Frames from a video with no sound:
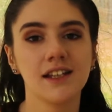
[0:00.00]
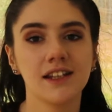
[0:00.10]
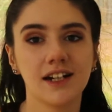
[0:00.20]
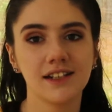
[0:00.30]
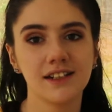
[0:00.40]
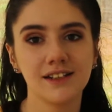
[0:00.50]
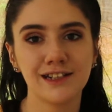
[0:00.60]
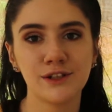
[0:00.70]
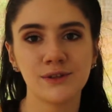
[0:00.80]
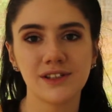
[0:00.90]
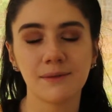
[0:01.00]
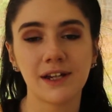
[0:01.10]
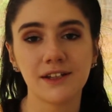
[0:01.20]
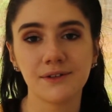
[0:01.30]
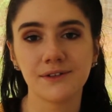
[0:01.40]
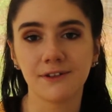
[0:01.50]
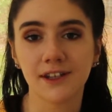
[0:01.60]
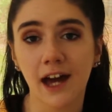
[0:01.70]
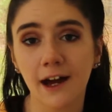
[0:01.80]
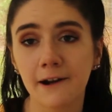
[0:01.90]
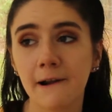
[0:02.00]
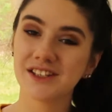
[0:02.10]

that I didn't use I may use for that.